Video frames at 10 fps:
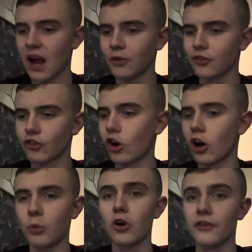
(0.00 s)
was
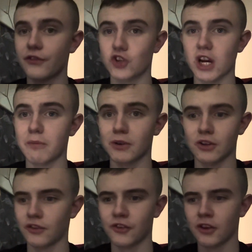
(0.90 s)
not worth of
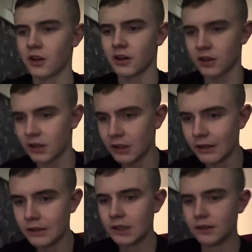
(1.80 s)
champions.
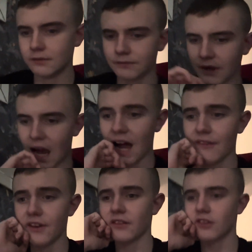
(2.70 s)
I
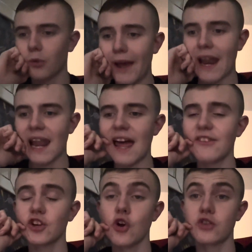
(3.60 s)
think the way that
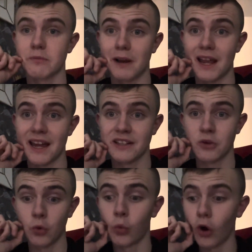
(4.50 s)
Leverkusen played
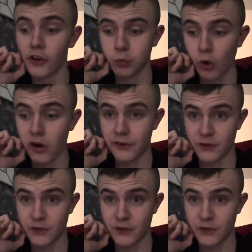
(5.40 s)
was worth of